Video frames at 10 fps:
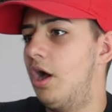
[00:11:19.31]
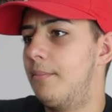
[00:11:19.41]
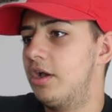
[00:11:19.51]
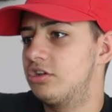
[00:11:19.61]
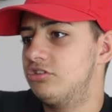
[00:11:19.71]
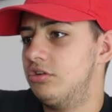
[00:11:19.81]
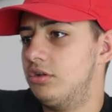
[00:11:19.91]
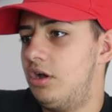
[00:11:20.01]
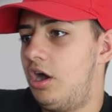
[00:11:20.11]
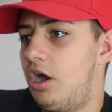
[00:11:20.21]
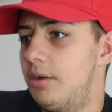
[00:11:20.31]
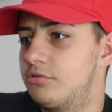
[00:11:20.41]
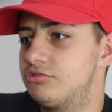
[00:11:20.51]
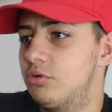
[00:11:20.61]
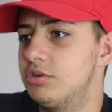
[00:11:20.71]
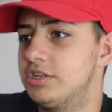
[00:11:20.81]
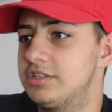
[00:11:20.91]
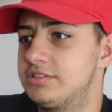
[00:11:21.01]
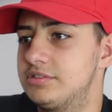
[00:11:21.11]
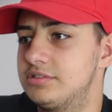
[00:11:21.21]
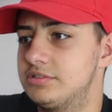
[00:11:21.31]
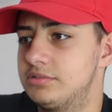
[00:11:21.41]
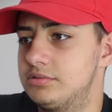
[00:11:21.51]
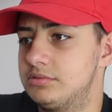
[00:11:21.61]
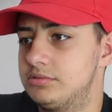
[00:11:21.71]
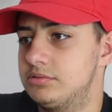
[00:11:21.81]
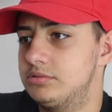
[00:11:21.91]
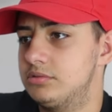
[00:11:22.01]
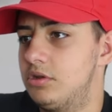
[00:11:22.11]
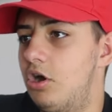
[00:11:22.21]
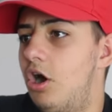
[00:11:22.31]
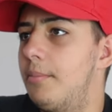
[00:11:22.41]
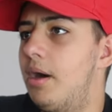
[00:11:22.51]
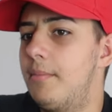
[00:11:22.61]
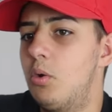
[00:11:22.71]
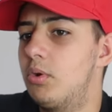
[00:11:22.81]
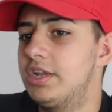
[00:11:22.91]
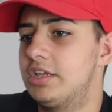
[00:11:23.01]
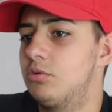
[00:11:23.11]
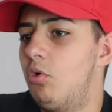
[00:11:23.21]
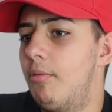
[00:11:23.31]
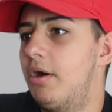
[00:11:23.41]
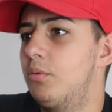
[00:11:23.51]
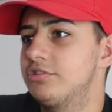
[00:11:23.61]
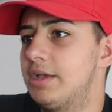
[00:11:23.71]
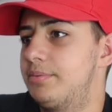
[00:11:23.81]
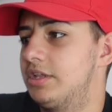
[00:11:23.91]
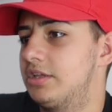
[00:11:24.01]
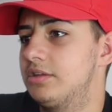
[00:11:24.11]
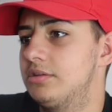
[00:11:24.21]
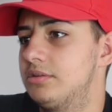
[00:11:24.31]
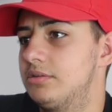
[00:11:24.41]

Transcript: I'm controlling this. Am I winning? What's happening?